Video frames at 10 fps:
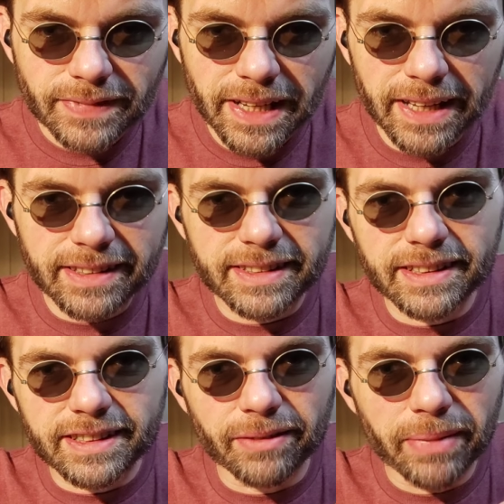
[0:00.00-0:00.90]
It's
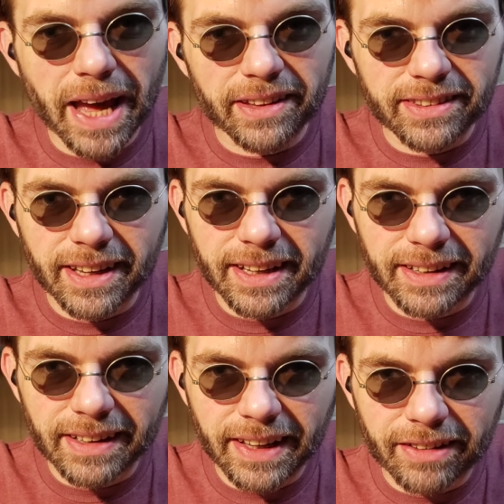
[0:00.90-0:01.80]
just a mess.
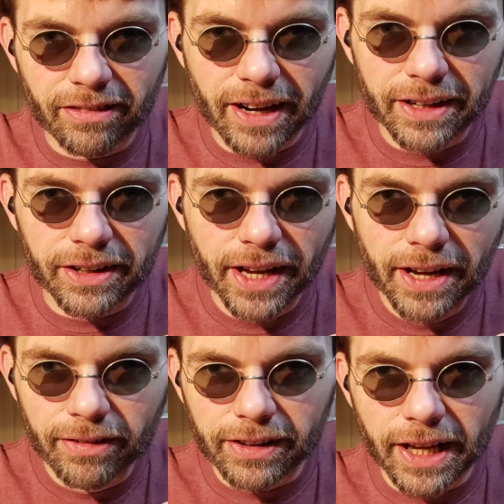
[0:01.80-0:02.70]
And I'm like, what did
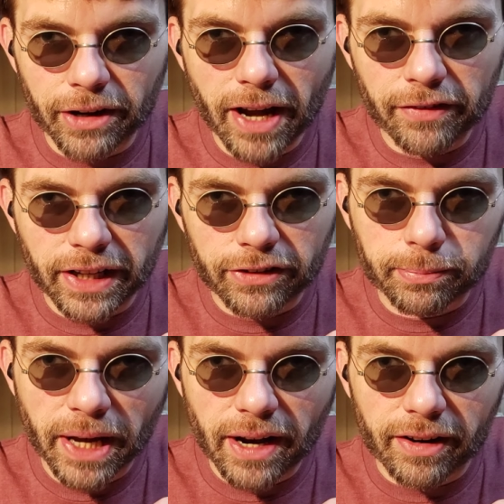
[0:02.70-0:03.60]
Lego have against
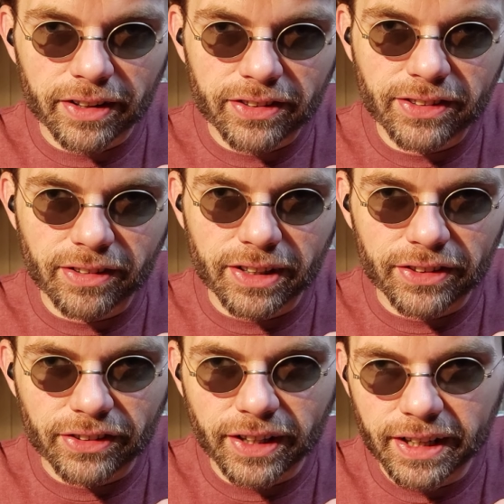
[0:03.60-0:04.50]
parents?
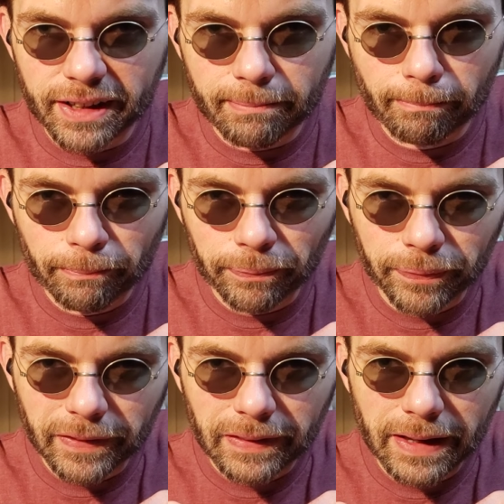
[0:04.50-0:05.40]
Seriously.
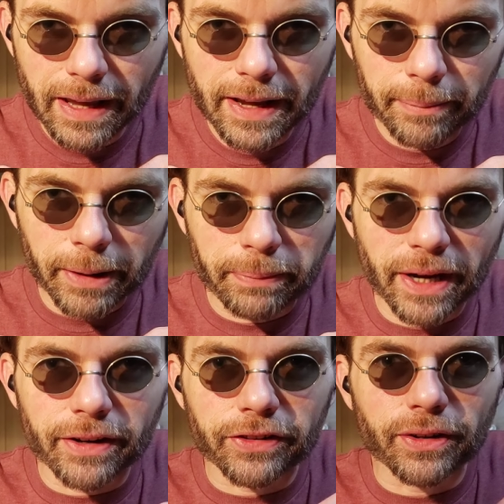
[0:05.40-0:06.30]
How many
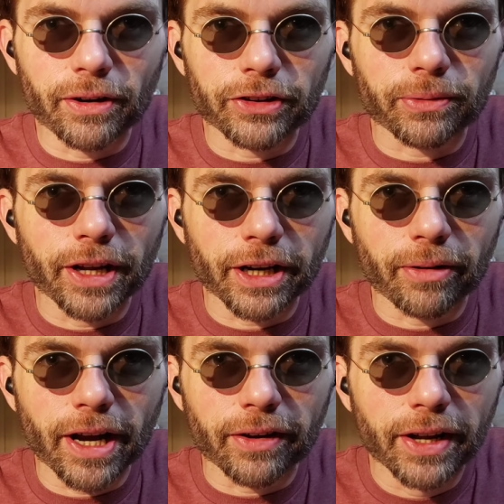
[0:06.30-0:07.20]
parents are always running
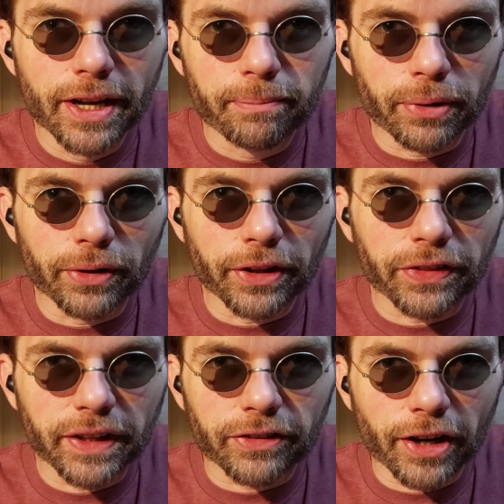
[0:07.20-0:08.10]
around pulling
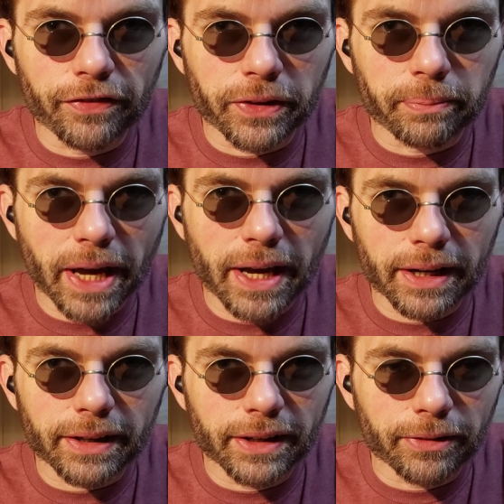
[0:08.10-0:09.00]
things off the
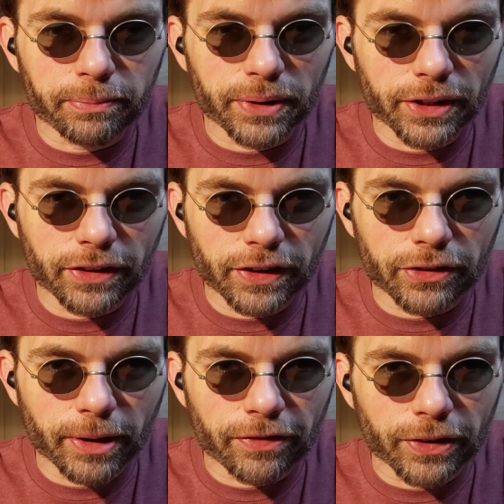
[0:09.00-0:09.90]
back, pulling
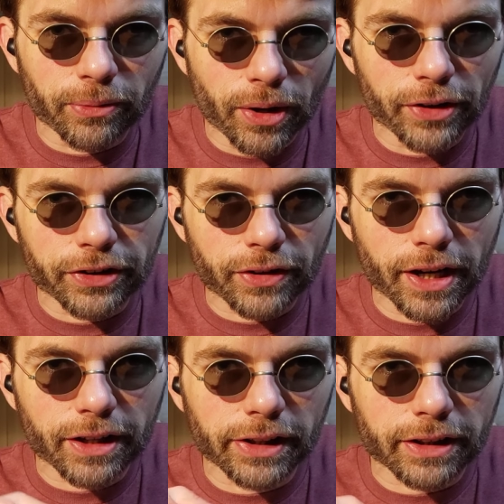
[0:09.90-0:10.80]
things away from the wall to try
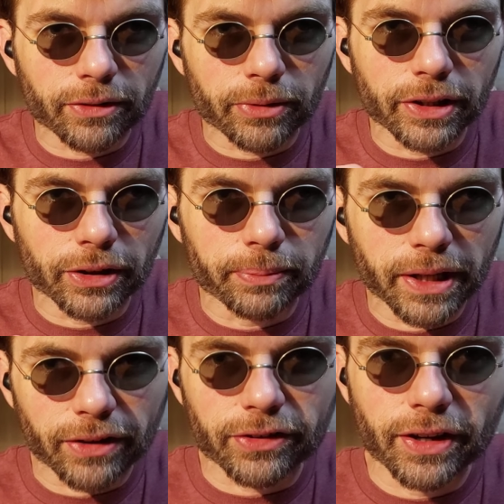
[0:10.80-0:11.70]
and collect the one little
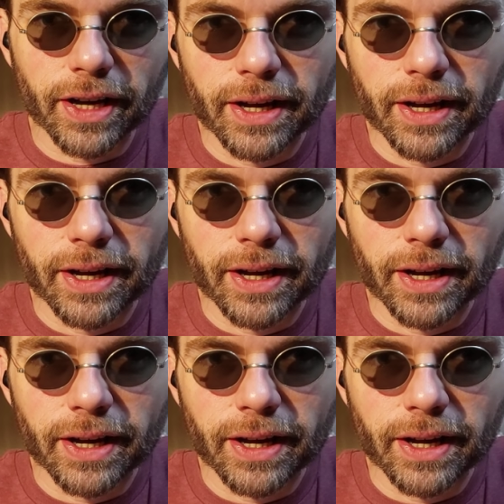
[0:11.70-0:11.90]
piece.